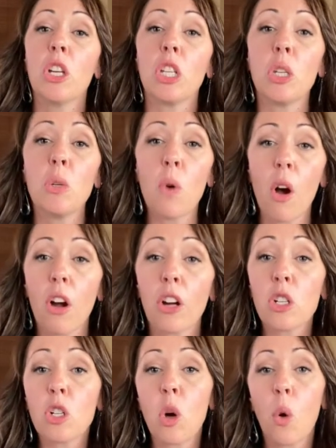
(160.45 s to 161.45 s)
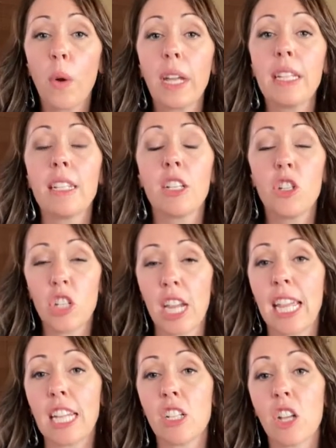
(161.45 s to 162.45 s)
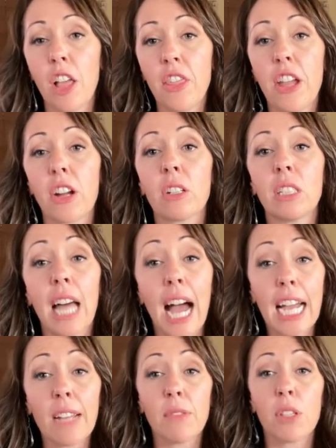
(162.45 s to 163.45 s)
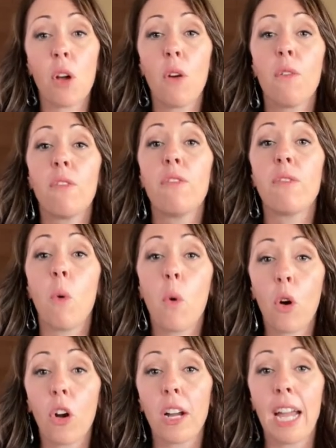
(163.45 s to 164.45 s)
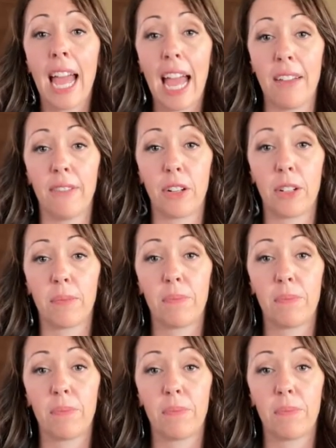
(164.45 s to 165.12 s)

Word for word: You are going to change their lives forever.